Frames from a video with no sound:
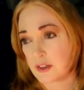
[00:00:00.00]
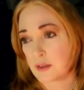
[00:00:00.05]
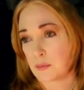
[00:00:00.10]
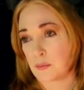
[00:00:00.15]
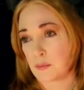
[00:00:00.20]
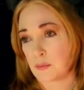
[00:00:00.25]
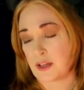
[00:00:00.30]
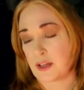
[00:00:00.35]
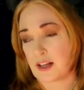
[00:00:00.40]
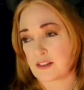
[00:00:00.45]

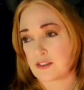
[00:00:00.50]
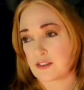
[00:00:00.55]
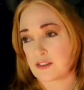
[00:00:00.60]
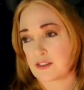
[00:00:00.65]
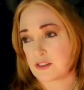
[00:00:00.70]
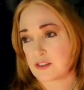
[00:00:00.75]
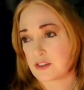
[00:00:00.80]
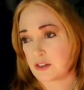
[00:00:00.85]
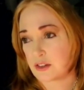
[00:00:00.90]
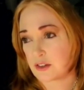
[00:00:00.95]
Bless
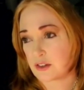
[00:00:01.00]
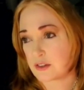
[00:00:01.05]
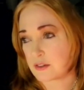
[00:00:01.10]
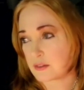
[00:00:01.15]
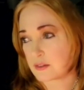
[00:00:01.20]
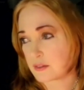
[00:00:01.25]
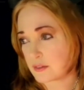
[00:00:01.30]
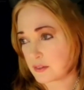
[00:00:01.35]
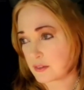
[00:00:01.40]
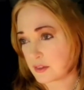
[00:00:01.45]
his heart,
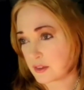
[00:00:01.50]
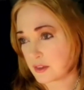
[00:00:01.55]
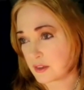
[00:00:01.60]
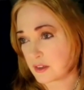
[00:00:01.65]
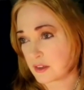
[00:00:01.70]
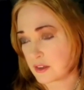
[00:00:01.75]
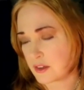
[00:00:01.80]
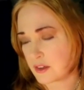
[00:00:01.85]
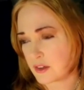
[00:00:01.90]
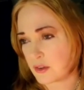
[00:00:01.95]

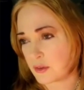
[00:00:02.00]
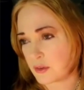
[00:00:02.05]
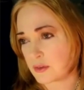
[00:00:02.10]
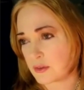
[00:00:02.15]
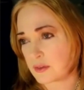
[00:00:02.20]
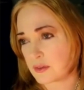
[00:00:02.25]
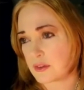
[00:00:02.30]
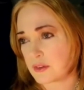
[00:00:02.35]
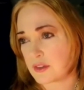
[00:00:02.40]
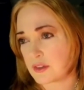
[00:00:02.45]
although
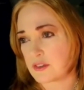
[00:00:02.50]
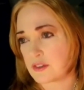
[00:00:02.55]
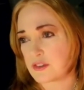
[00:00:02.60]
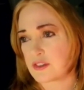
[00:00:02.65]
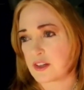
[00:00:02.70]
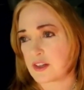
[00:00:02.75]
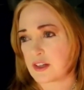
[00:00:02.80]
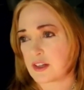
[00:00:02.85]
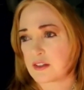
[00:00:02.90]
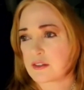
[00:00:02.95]
he'd
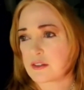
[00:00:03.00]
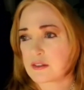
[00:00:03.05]
say